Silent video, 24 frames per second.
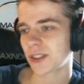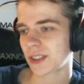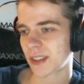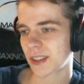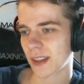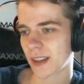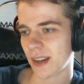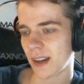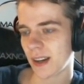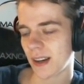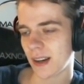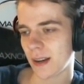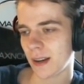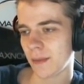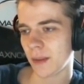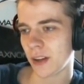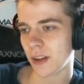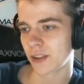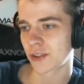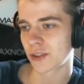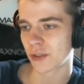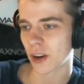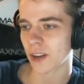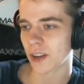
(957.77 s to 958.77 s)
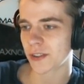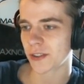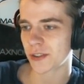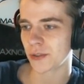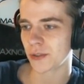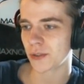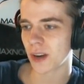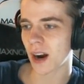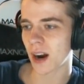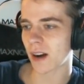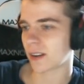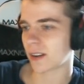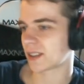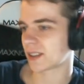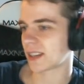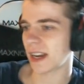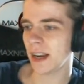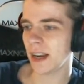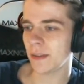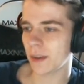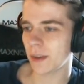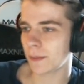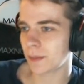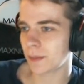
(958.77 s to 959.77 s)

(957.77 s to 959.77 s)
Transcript: draw 2 cards. Hey, we